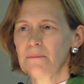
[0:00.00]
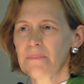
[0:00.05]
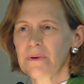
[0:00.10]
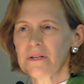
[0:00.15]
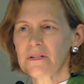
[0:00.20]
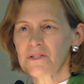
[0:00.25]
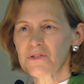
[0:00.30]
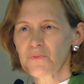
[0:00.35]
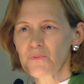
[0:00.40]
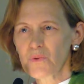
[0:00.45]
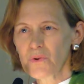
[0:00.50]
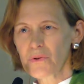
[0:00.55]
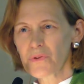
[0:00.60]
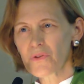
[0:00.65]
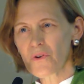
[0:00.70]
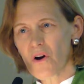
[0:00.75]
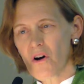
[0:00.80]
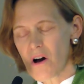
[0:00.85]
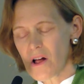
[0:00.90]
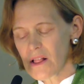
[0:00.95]
but it's worth
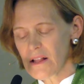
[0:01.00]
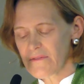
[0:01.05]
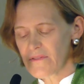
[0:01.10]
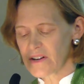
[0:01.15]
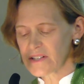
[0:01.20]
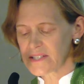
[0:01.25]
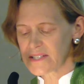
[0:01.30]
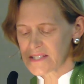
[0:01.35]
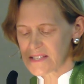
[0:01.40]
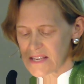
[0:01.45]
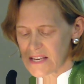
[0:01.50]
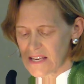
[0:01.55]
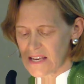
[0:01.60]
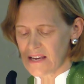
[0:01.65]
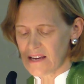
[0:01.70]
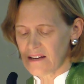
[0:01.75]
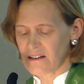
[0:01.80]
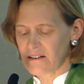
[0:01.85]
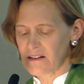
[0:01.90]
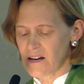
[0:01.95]
all of us
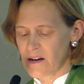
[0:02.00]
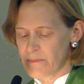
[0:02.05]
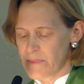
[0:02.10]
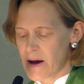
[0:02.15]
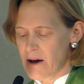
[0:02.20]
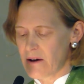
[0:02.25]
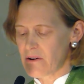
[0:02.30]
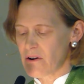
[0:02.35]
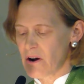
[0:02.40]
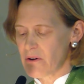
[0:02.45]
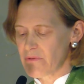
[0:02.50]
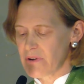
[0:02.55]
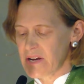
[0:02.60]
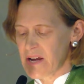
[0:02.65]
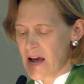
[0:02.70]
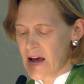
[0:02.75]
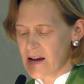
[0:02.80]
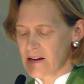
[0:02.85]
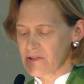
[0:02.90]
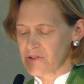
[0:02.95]
thinking about our
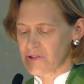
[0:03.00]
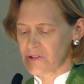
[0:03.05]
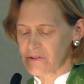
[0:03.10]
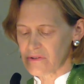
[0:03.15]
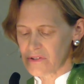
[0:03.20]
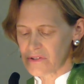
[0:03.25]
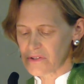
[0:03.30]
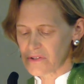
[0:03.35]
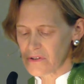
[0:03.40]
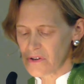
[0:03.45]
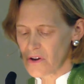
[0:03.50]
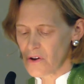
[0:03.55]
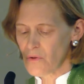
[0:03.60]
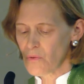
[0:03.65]
reactions.